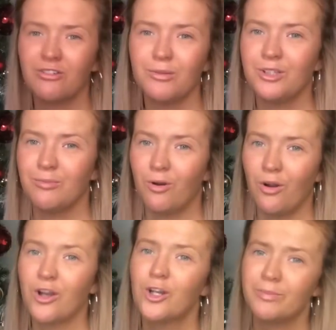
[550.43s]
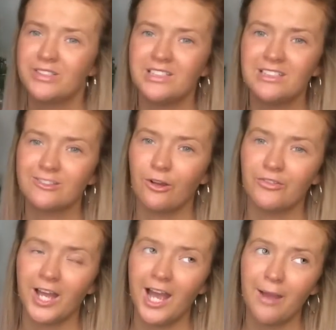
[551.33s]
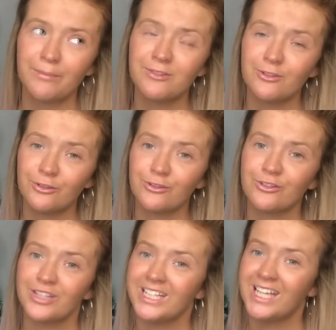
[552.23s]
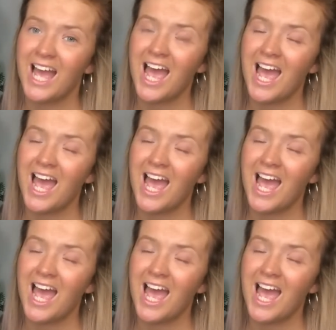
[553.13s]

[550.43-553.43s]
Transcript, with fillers: agree with you more. A cup of tea solves absolutely